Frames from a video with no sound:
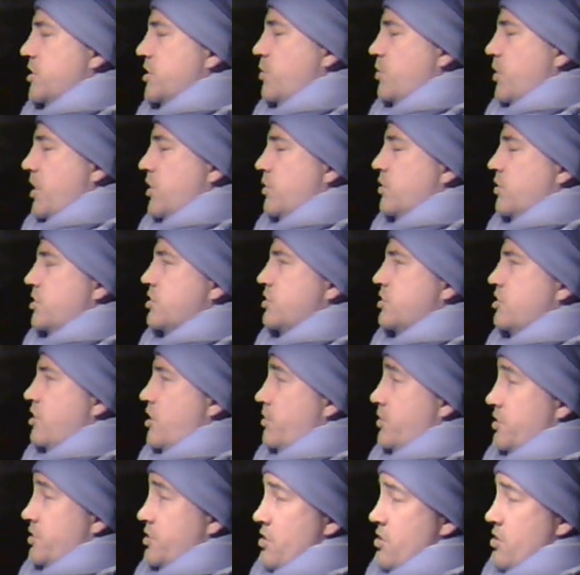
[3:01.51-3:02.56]
this speed would
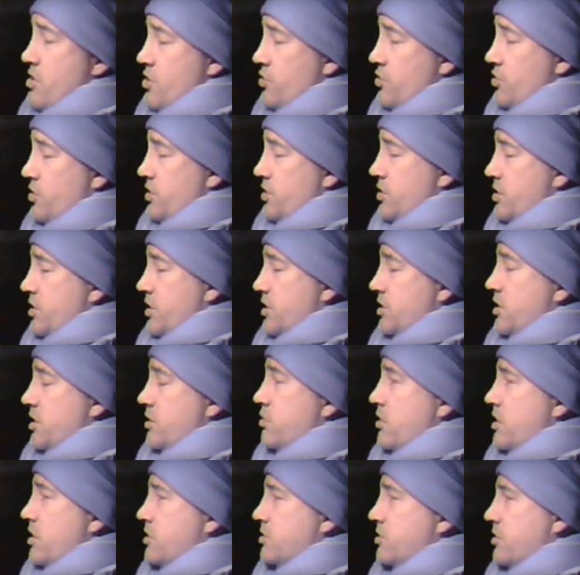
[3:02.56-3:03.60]
stop. It's got 160
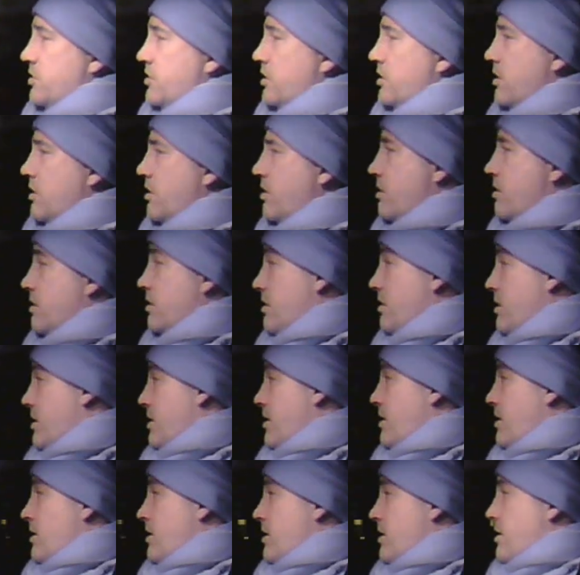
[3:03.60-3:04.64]
plus on the clock.
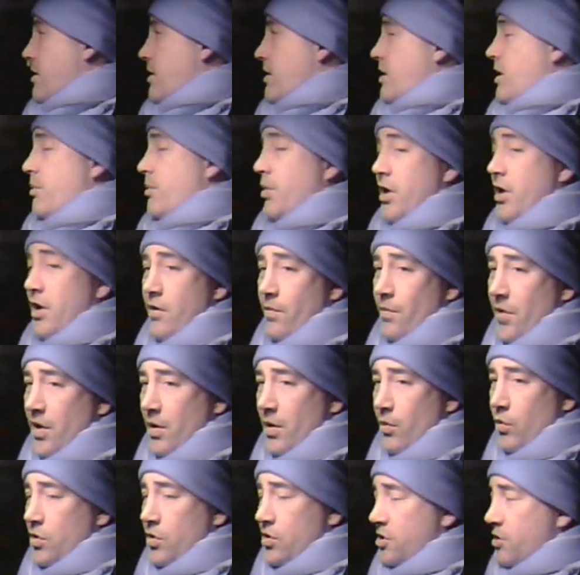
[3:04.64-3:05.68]
Believe
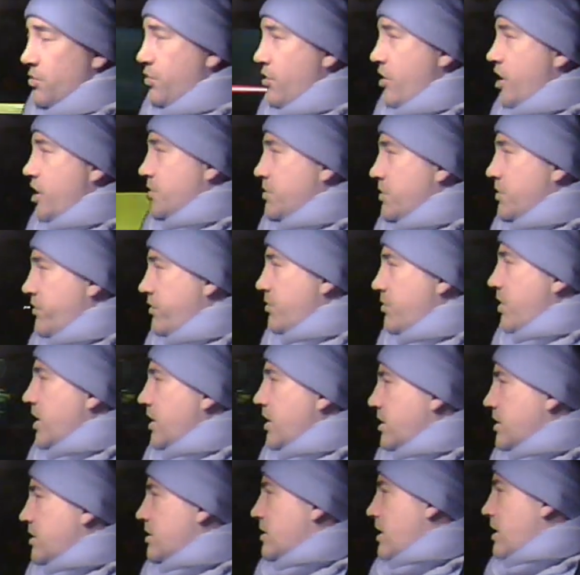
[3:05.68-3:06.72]
me, it wouldn't surprise me if it
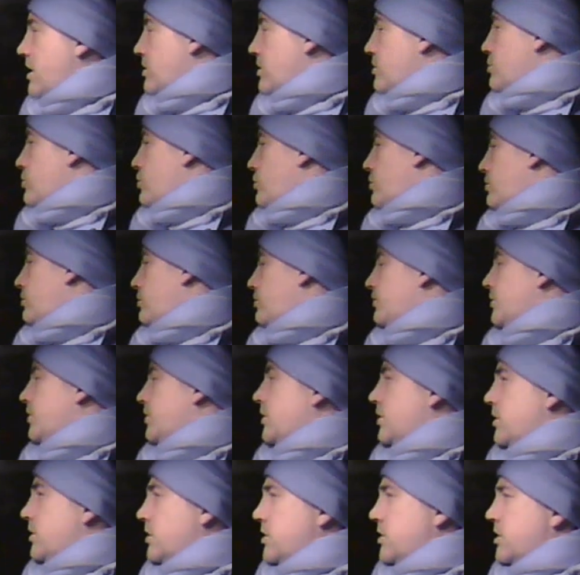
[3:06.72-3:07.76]
made it to that at all.
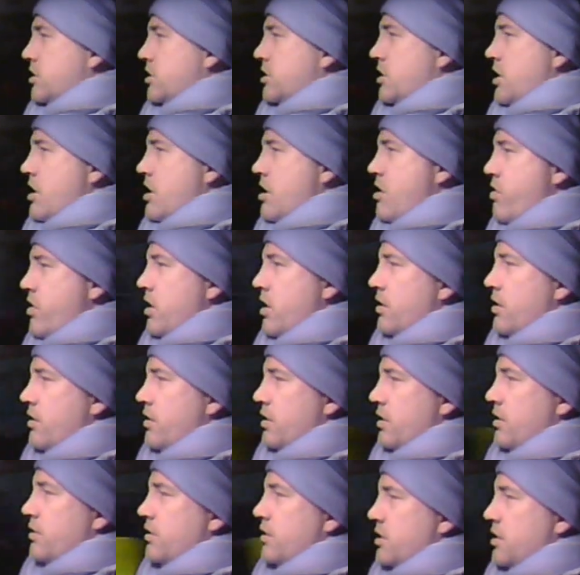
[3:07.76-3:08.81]
Steering
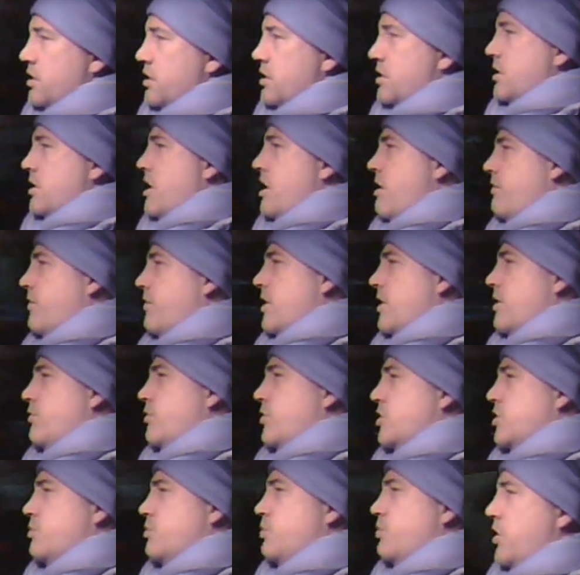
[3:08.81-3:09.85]
is lovely and
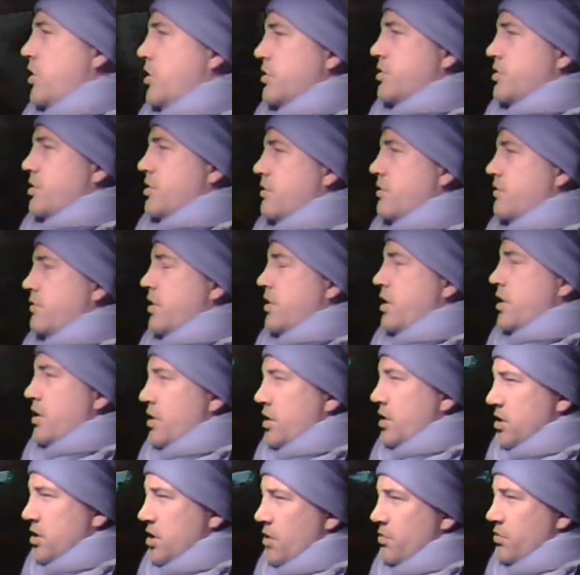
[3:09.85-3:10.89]
responsive.
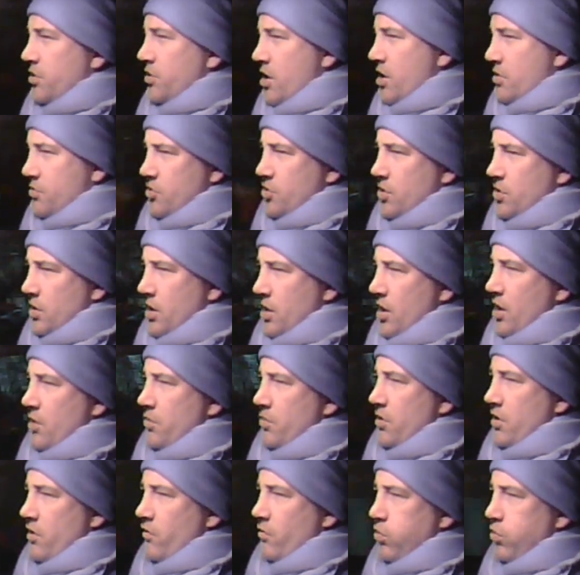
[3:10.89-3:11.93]
Sometimes you can get a
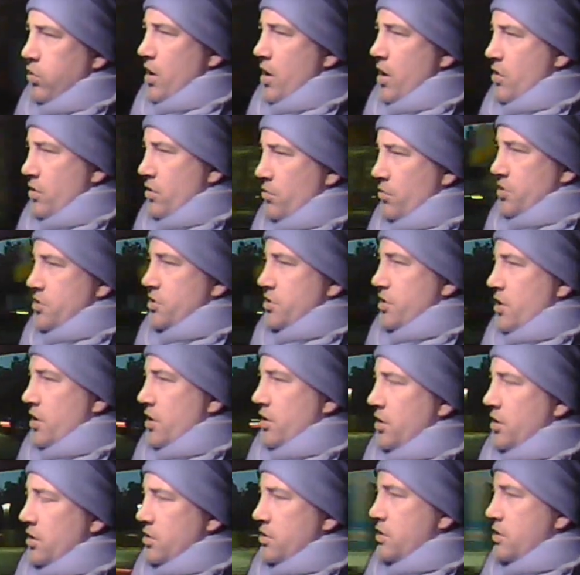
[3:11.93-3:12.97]
bit of play on a
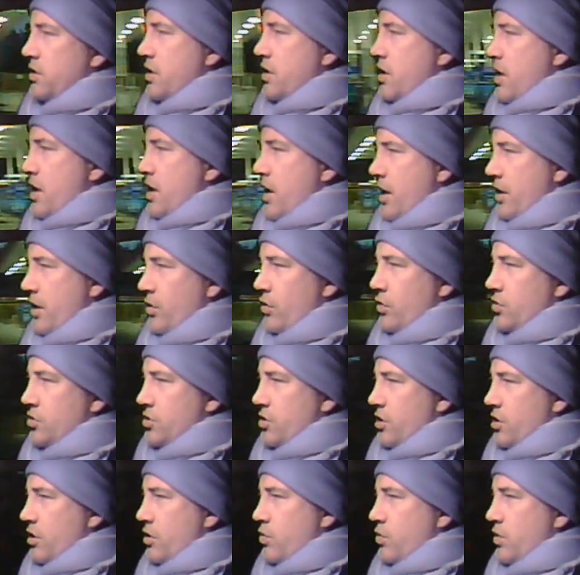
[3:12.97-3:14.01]
Mercedes, and
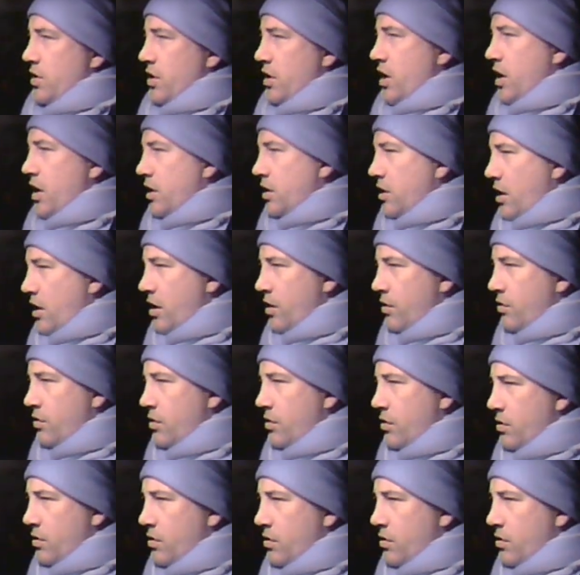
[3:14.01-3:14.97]
also with the kickdown,